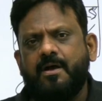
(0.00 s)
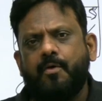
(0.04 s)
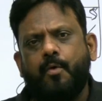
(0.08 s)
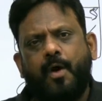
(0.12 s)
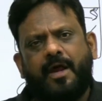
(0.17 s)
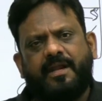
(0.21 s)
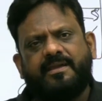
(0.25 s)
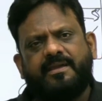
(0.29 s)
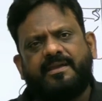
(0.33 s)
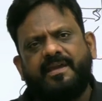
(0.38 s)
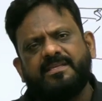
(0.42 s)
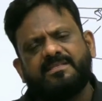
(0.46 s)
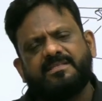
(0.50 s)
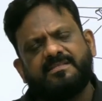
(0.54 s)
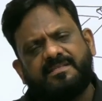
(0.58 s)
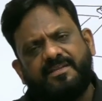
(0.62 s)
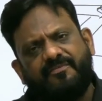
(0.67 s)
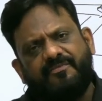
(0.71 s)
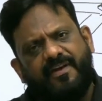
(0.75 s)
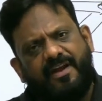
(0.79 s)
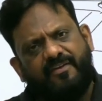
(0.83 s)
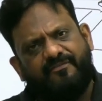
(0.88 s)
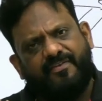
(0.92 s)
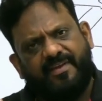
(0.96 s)
Work is
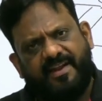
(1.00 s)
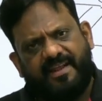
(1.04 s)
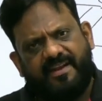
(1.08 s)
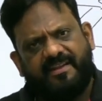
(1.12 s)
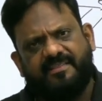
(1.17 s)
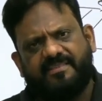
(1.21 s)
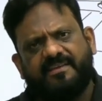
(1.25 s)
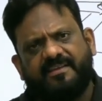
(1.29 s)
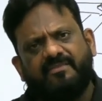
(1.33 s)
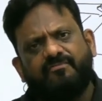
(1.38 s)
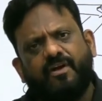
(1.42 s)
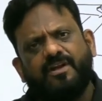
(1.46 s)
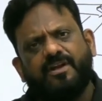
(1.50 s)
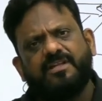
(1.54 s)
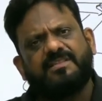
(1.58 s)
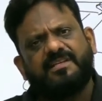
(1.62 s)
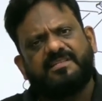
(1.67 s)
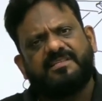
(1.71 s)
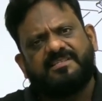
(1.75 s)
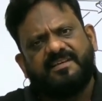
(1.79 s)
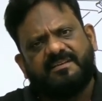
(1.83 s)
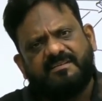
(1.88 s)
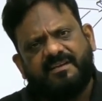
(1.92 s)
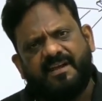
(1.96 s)
defined for anything. What is
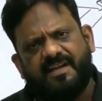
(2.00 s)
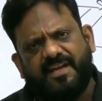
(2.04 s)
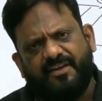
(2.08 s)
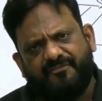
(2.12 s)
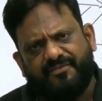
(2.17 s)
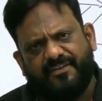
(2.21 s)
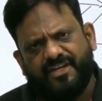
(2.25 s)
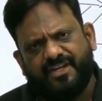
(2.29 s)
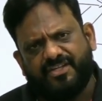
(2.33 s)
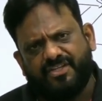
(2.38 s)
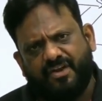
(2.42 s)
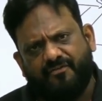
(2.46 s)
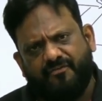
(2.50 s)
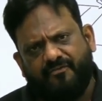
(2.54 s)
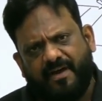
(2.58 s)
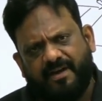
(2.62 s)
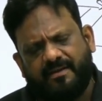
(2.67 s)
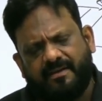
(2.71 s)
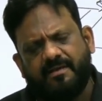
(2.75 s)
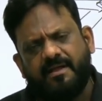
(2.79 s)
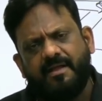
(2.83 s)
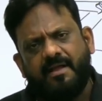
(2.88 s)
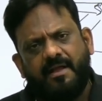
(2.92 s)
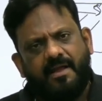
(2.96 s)
the general definition of
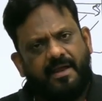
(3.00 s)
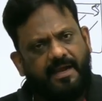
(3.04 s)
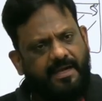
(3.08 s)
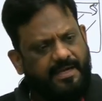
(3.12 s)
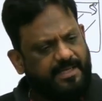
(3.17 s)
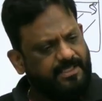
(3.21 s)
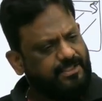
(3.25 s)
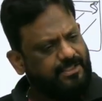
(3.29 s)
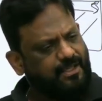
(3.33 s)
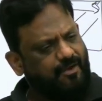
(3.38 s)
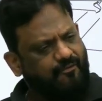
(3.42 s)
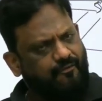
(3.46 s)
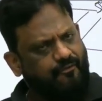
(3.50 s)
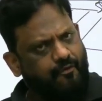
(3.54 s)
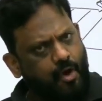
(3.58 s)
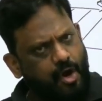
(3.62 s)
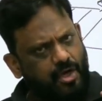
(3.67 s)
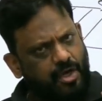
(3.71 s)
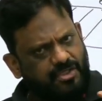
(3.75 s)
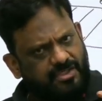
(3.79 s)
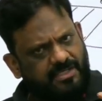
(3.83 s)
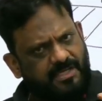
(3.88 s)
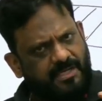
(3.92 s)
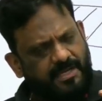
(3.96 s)
work? It is the
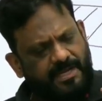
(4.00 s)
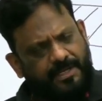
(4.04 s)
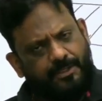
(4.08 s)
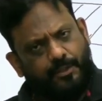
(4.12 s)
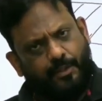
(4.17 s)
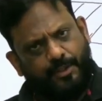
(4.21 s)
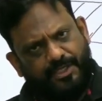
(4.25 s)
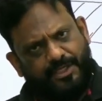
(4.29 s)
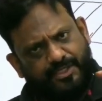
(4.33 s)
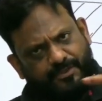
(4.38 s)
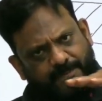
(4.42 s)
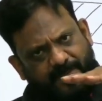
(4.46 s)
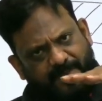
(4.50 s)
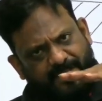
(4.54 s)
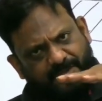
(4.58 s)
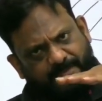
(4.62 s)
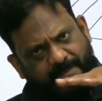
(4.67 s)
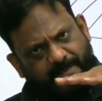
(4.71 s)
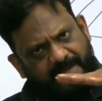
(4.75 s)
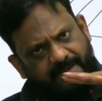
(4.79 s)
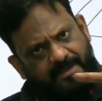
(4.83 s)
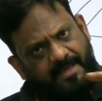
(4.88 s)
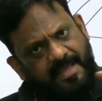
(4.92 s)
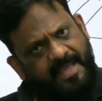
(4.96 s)
force into
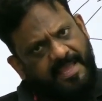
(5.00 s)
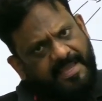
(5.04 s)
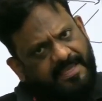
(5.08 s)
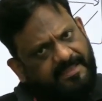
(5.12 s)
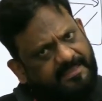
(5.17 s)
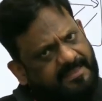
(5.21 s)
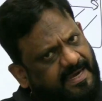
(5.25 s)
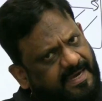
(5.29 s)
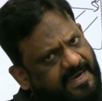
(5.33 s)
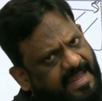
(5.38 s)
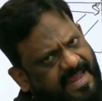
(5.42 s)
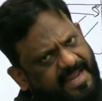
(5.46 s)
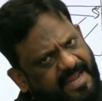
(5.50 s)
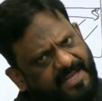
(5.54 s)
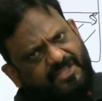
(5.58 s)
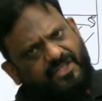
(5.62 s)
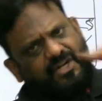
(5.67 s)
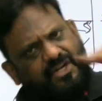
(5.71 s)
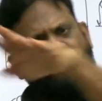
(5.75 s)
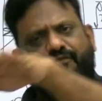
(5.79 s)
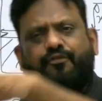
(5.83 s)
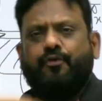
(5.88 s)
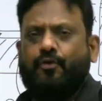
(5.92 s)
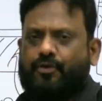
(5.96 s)
displacement in the
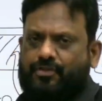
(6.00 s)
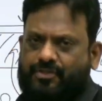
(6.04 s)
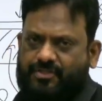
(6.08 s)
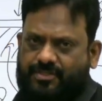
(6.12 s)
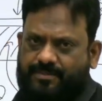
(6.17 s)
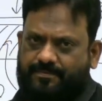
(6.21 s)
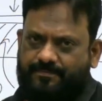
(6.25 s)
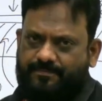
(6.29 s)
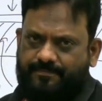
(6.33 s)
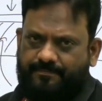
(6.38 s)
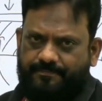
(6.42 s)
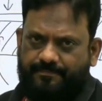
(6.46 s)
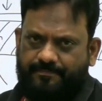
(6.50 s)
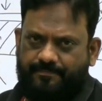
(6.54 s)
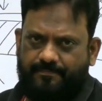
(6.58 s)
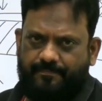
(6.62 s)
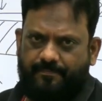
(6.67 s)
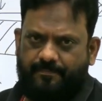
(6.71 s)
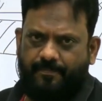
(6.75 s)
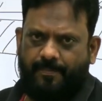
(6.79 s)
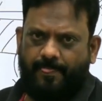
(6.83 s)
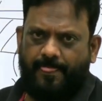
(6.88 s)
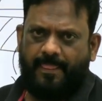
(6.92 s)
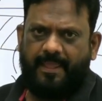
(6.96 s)
direction of force.
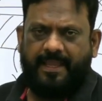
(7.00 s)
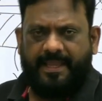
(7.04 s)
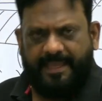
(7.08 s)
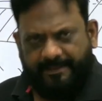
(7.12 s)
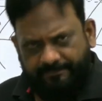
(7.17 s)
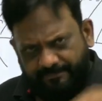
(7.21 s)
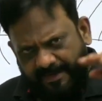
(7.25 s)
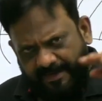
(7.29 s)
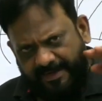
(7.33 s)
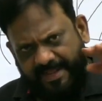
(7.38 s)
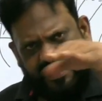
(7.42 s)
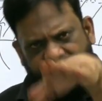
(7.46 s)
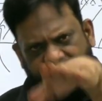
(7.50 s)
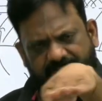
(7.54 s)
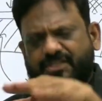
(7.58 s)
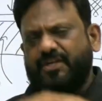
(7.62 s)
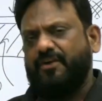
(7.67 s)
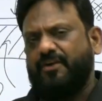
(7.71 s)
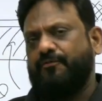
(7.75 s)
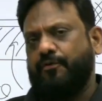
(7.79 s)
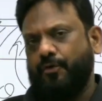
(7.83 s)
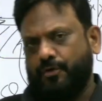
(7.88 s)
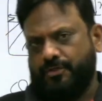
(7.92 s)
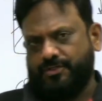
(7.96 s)
In the
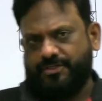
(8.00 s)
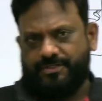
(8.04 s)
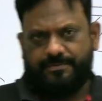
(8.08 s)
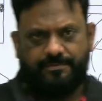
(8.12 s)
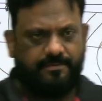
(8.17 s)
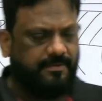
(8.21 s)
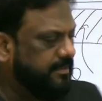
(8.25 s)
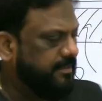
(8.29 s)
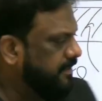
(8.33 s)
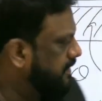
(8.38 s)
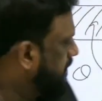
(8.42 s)
direction of force.